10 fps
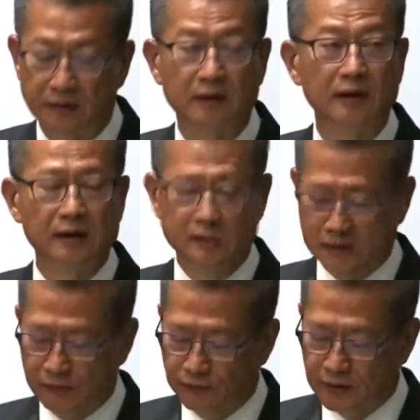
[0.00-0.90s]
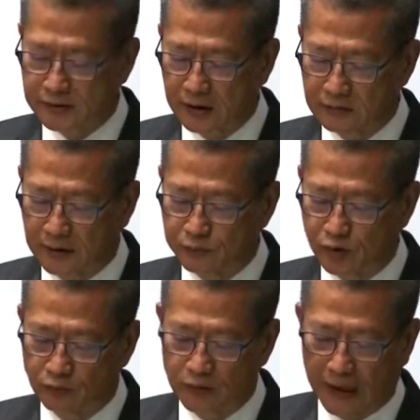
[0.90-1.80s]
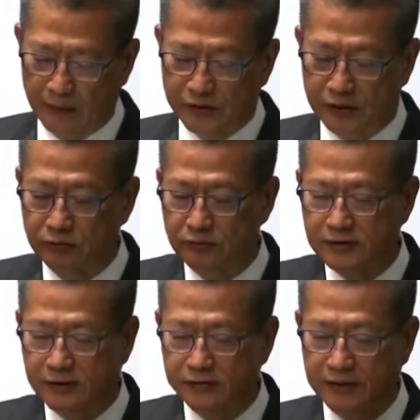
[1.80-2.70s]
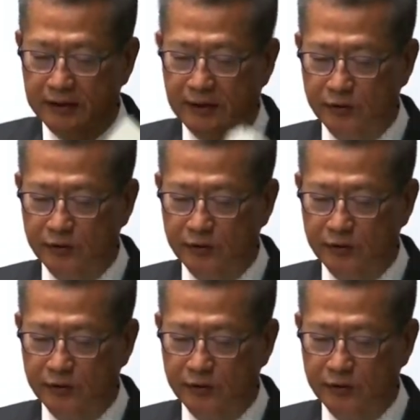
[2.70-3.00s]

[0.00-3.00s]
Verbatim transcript: This will reduce government revenue by $1.4 billion.